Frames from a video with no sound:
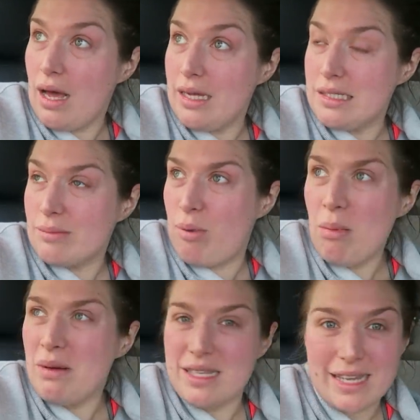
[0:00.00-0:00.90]
is
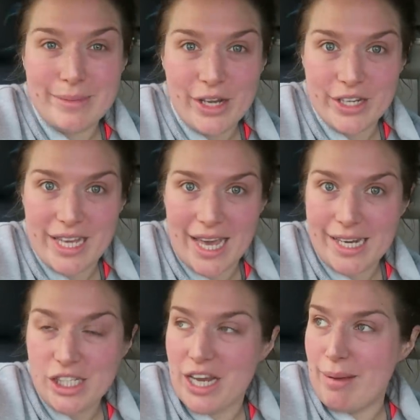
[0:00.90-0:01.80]
probably the same as going to
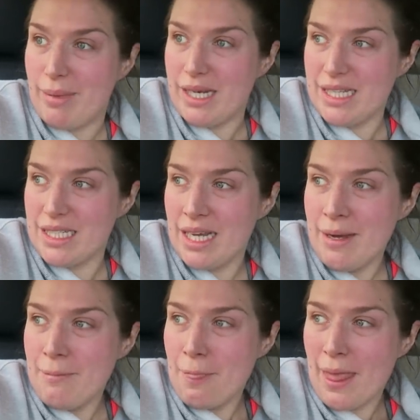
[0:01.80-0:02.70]
any gym. And it's,
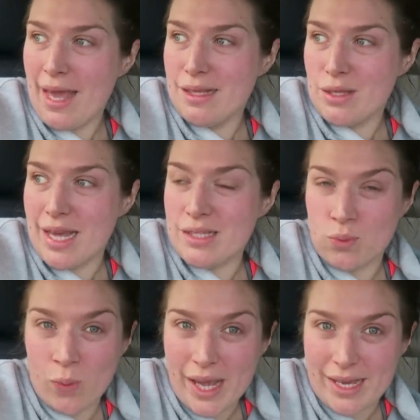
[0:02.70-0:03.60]
it's it's
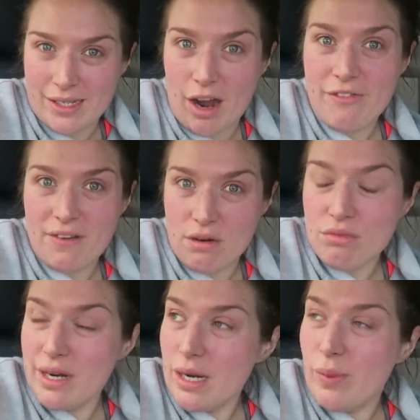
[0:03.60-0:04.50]
weird. I felt
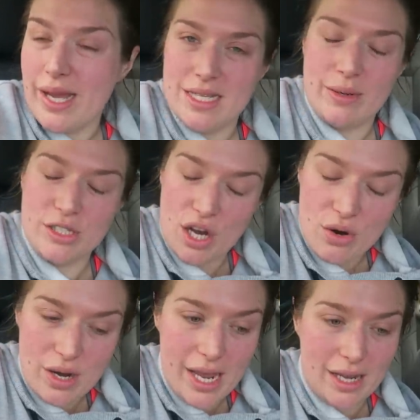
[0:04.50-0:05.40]
really weird. So I
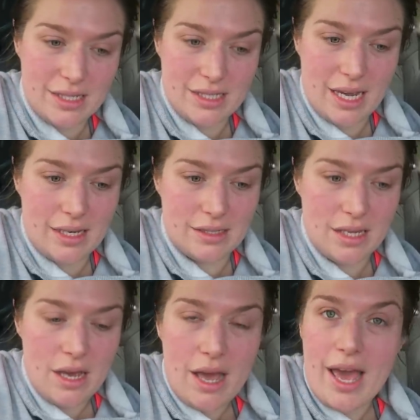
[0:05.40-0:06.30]
totally understand
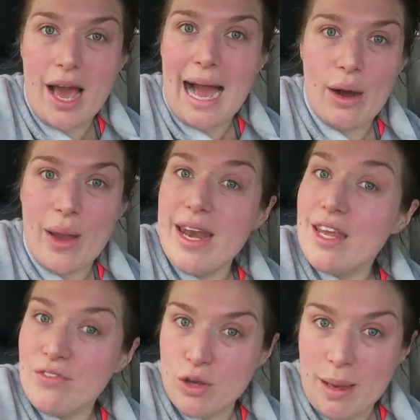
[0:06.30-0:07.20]
how
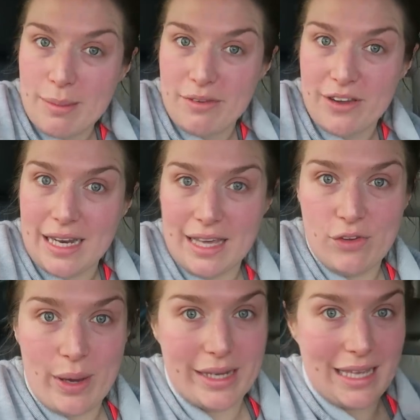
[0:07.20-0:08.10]
any of you may be feeling
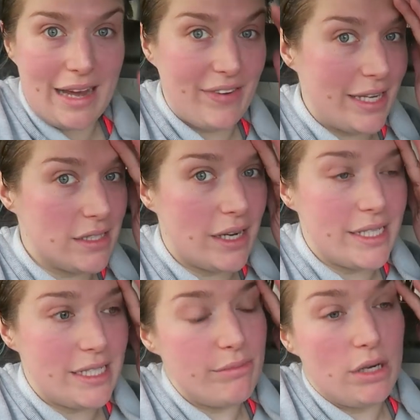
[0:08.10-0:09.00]
if you have
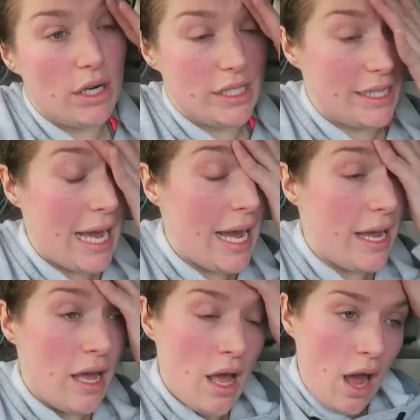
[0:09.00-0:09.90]
anxiety regarding that.
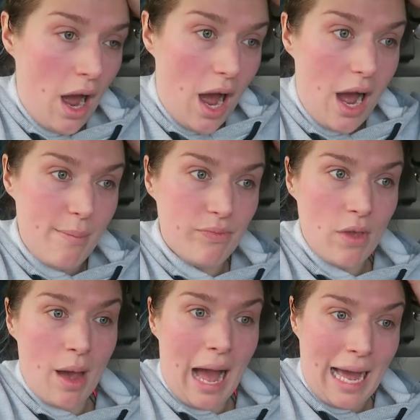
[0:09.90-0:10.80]
Um,
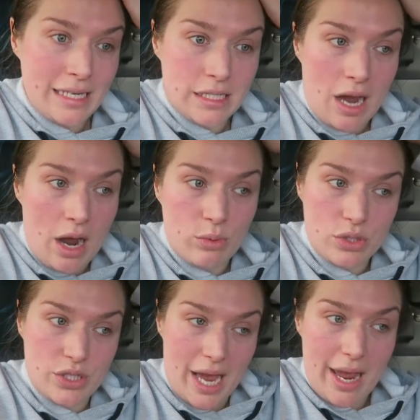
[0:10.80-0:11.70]
and I
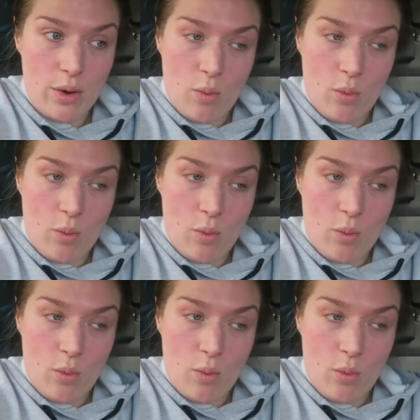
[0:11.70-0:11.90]
will say